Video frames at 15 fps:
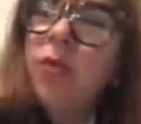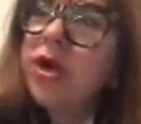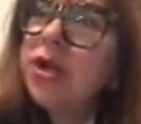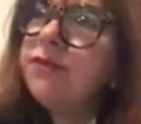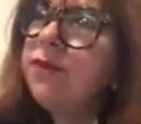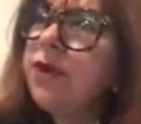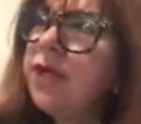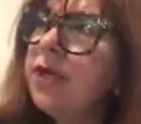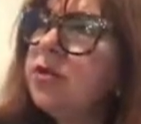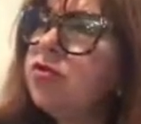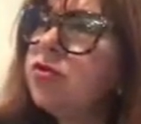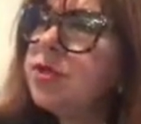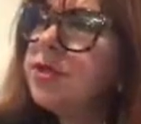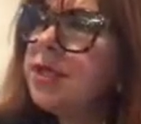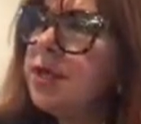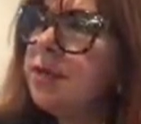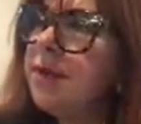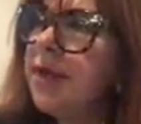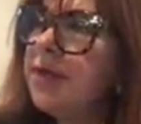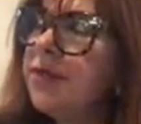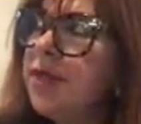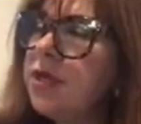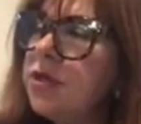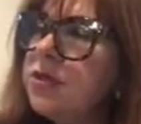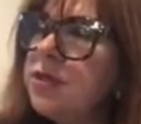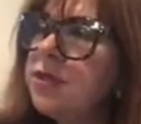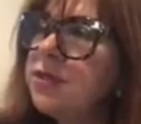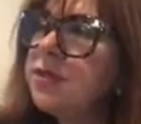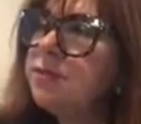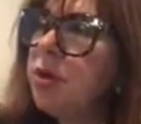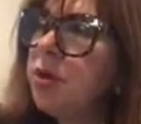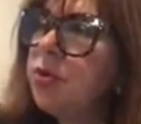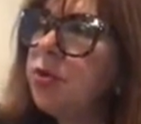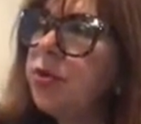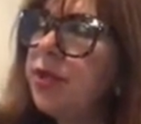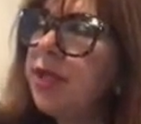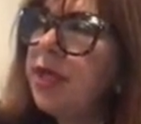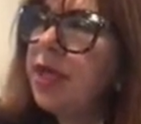I find interesting about that is it's both the